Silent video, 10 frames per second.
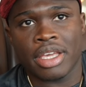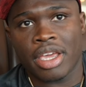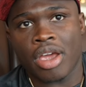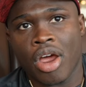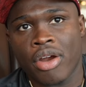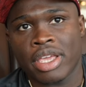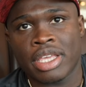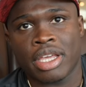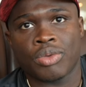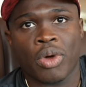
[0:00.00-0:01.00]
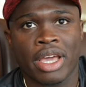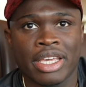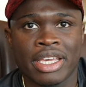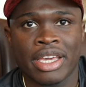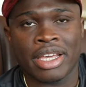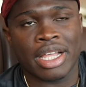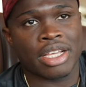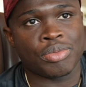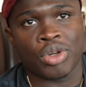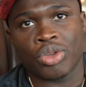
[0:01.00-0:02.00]
EzraArenyk.
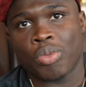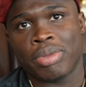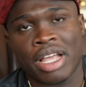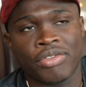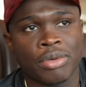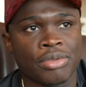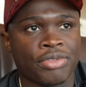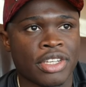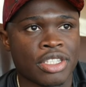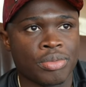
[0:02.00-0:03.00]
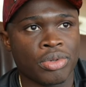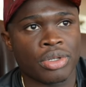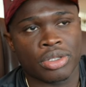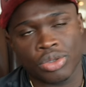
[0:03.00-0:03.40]
That's me on all platforms, Facebook,